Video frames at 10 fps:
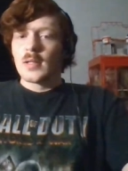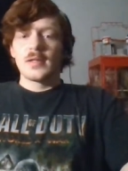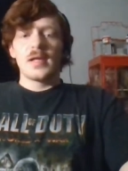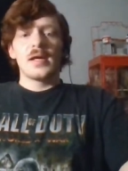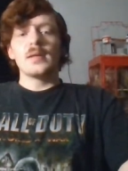
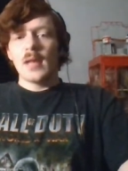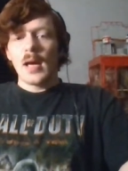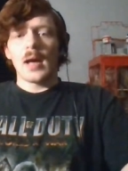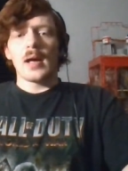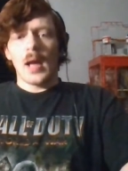Then
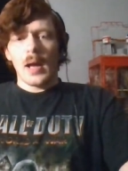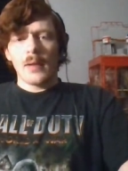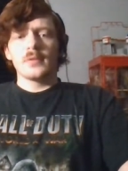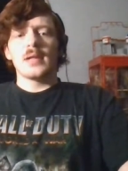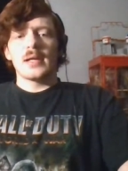yeah, I
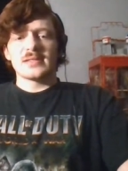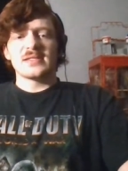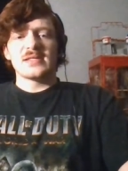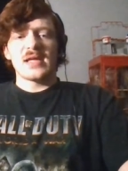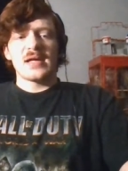would like to
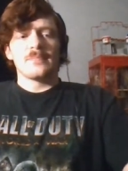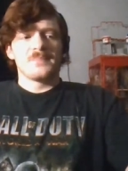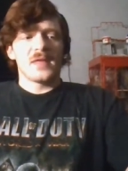see that,